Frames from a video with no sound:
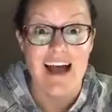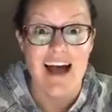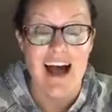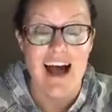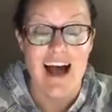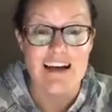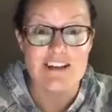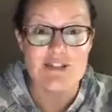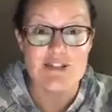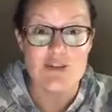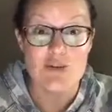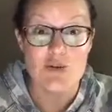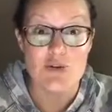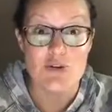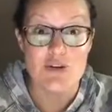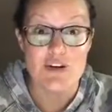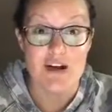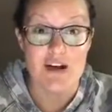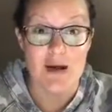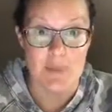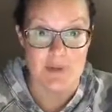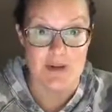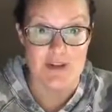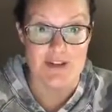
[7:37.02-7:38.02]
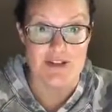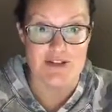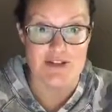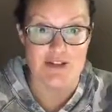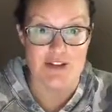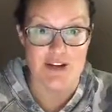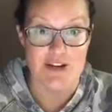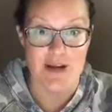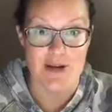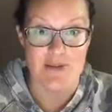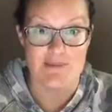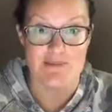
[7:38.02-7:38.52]
I screwed it up
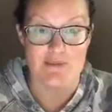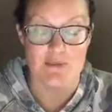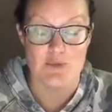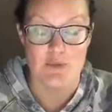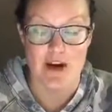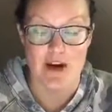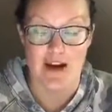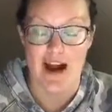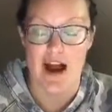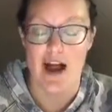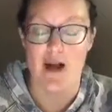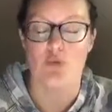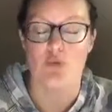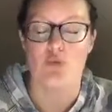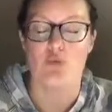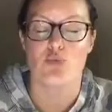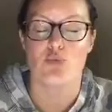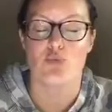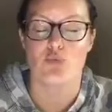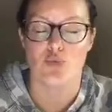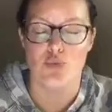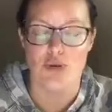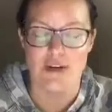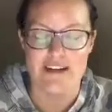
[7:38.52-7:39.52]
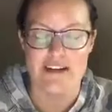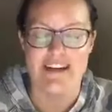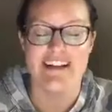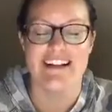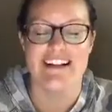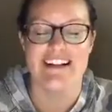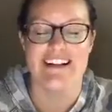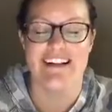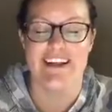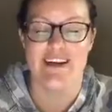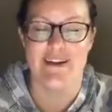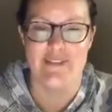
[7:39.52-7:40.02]
yesterday, right? I really
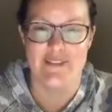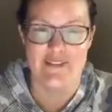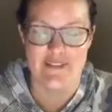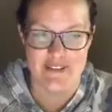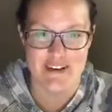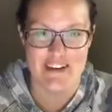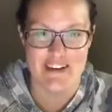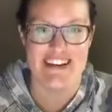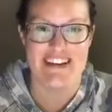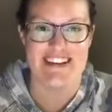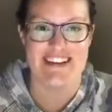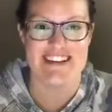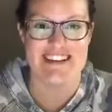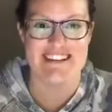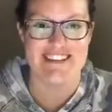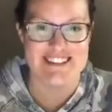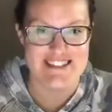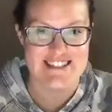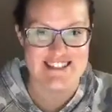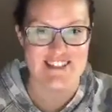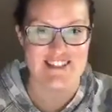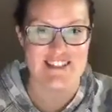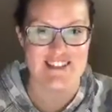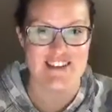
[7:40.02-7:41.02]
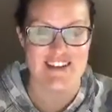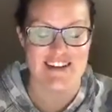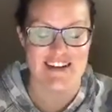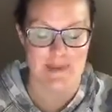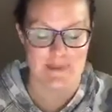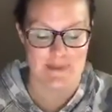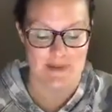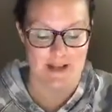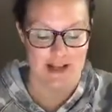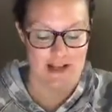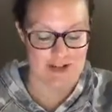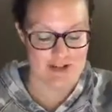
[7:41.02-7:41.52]
freaking screwed it
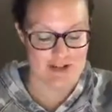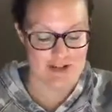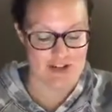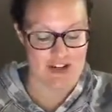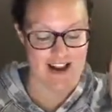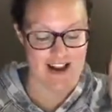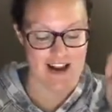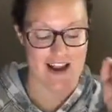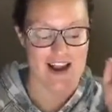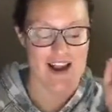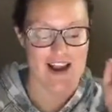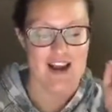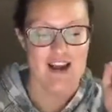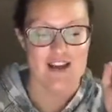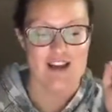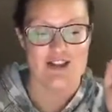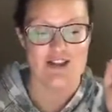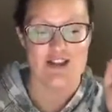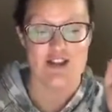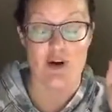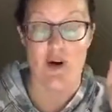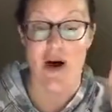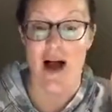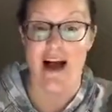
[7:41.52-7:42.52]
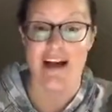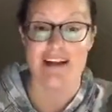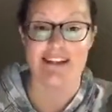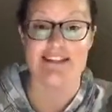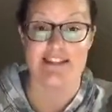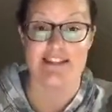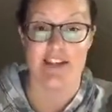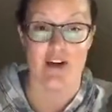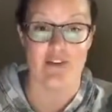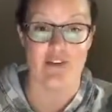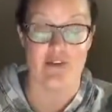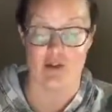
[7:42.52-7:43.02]
up yesterday. So I
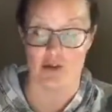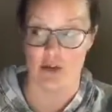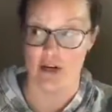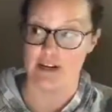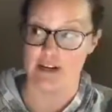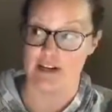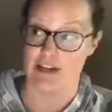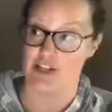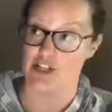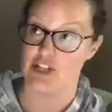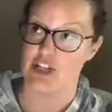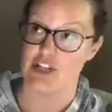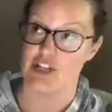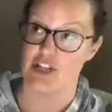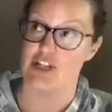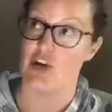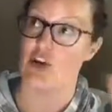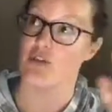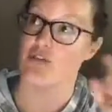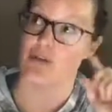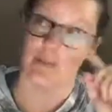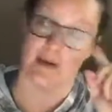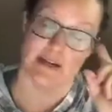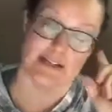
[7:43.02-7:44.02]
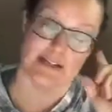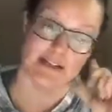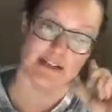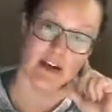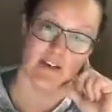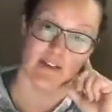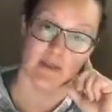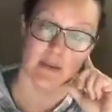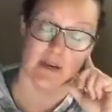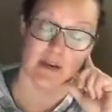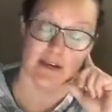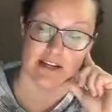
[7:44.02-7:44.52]
self-created a shit show for
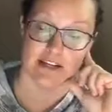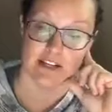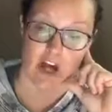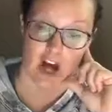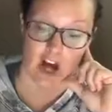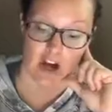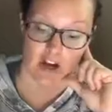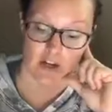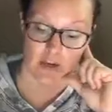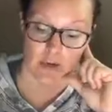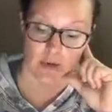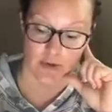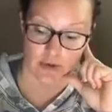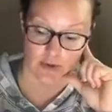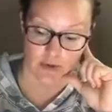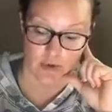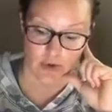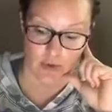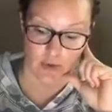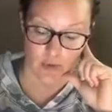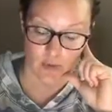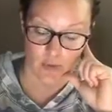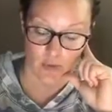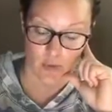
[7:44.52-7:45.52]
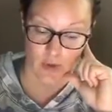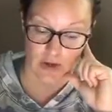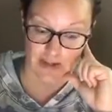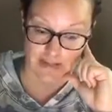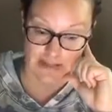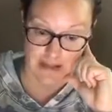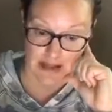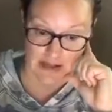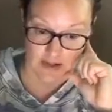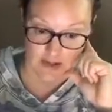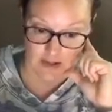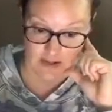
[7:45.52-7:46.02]
myself. And I'm going to talk you through what
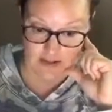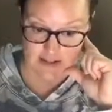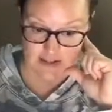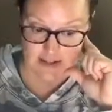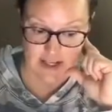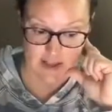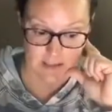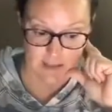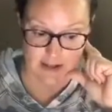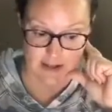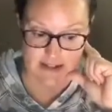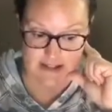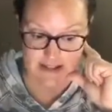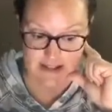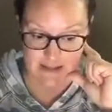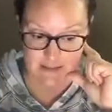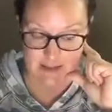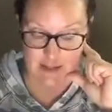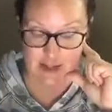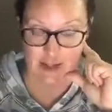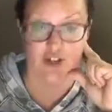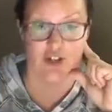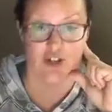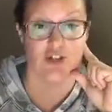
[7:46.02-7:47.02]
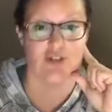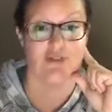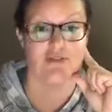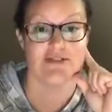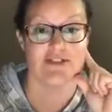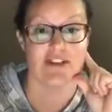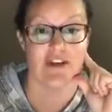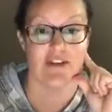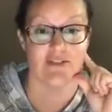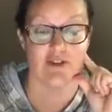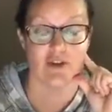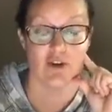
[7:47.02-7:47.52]
that looks like, because I'm sure you've
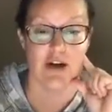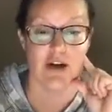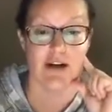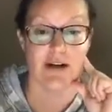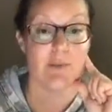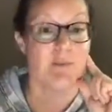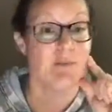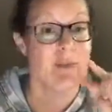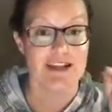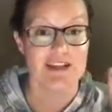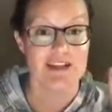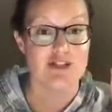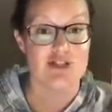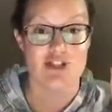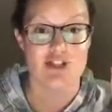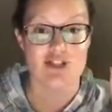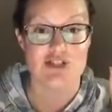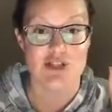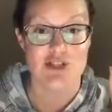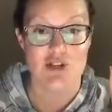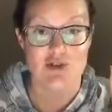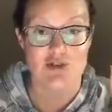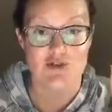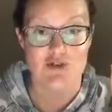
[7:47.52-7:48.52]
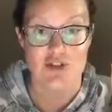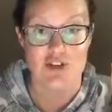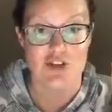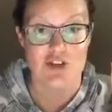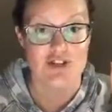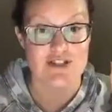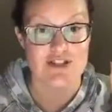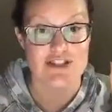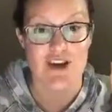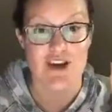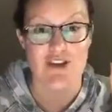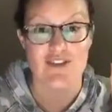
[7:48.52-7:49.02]
self-created many shit shows for
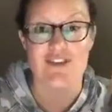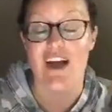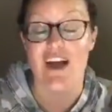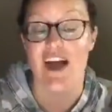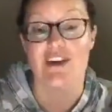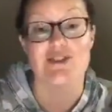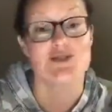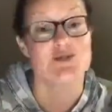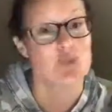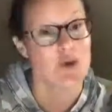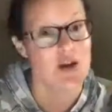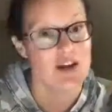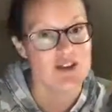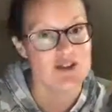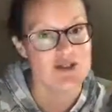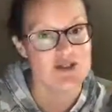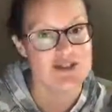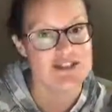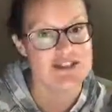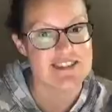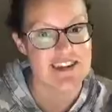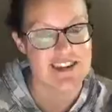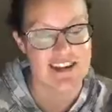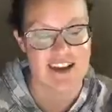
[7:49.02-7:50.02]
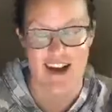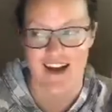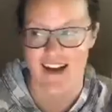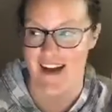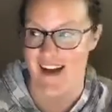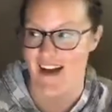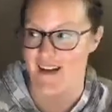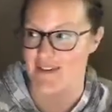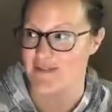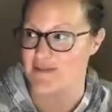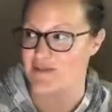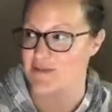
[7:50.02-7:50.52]
yourself as well, just like I
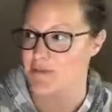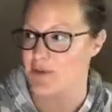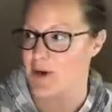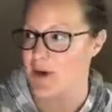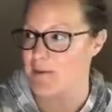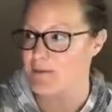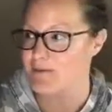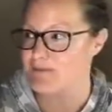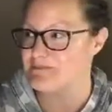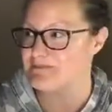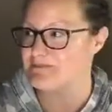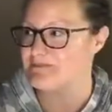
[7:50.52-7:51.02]
have, right?